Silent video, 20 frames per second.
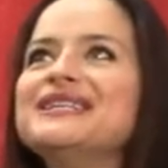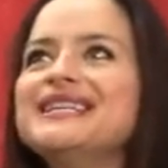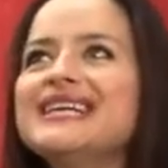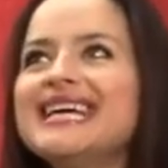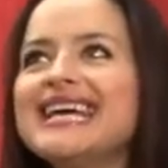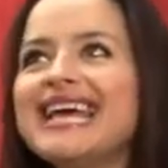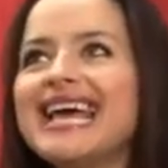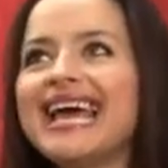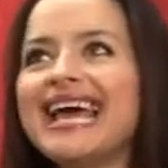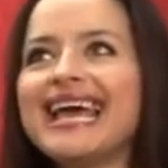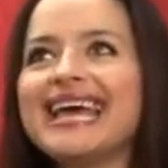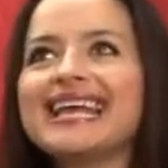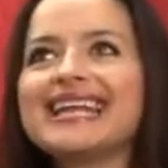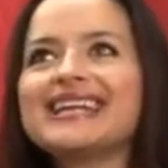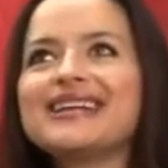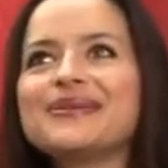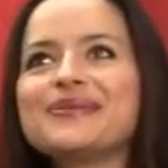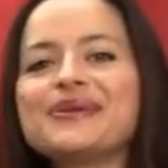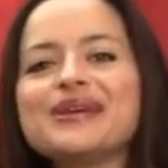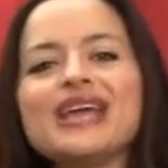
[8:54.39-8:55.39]

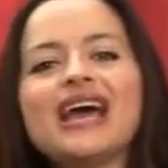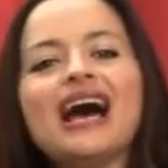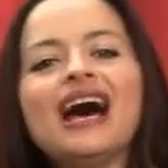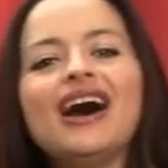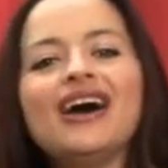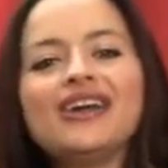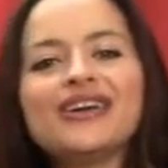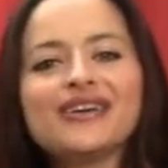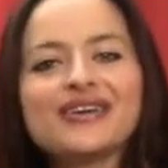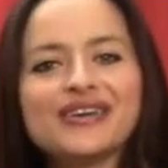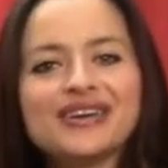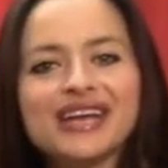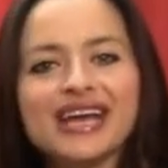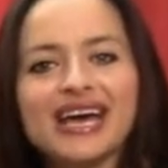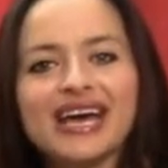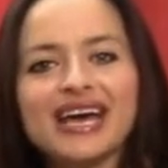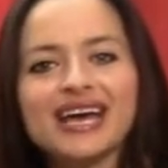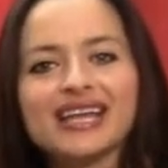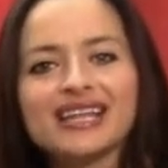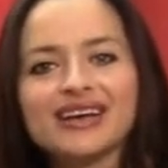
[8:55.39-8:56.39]
And we honor
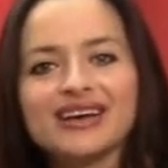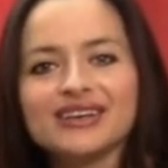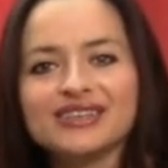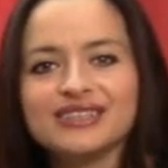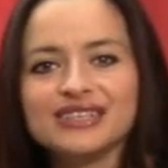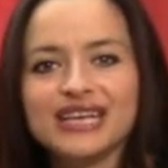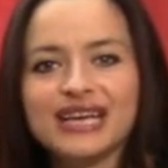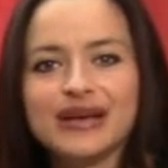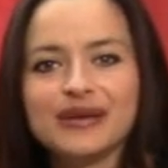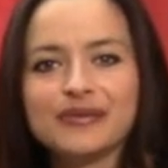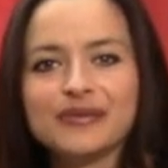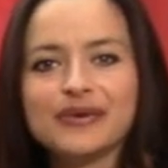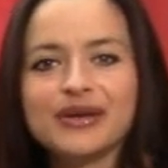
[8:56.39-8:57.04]
that on them.